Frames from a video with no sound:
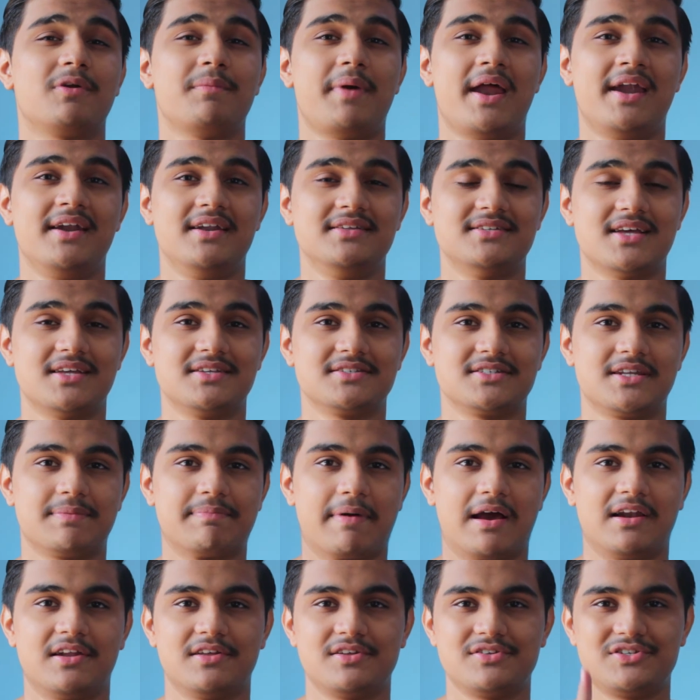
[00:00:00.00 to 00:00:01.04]
from nDesigns
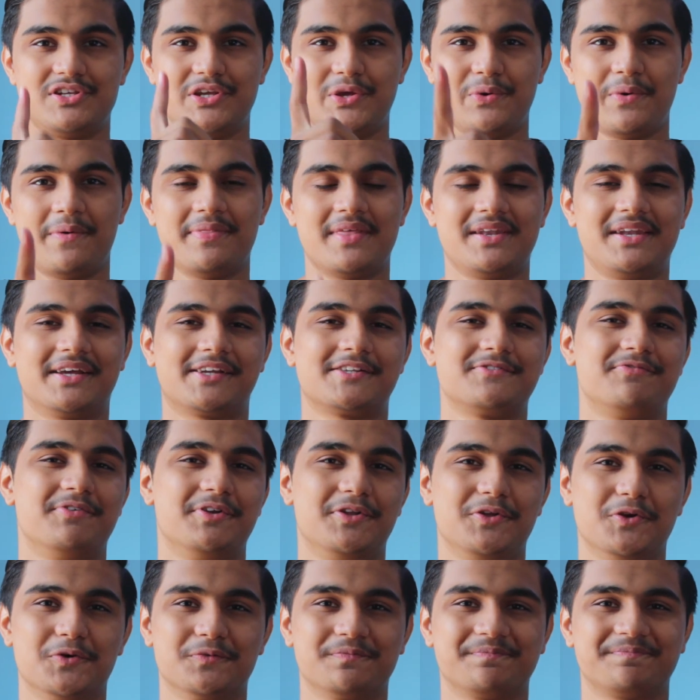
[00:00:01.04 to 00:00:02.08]
Nepal. See you in the next
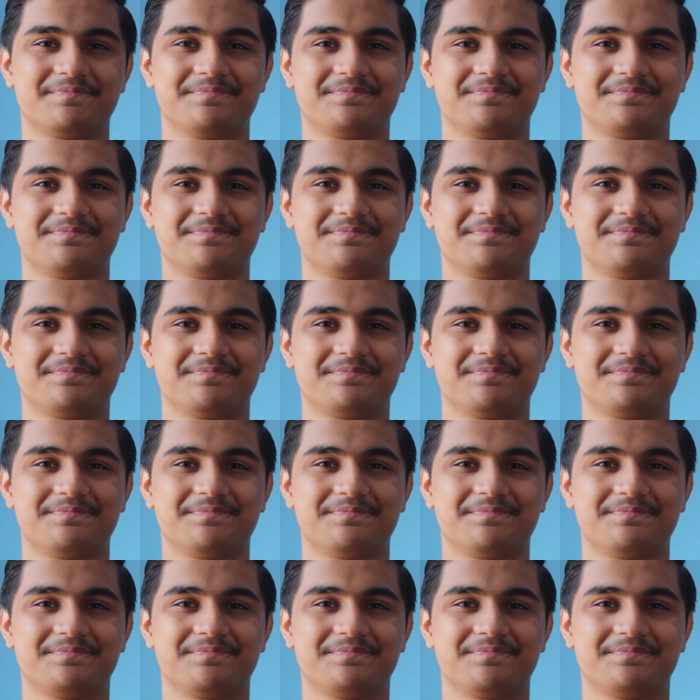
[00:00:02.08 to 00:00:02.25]
video.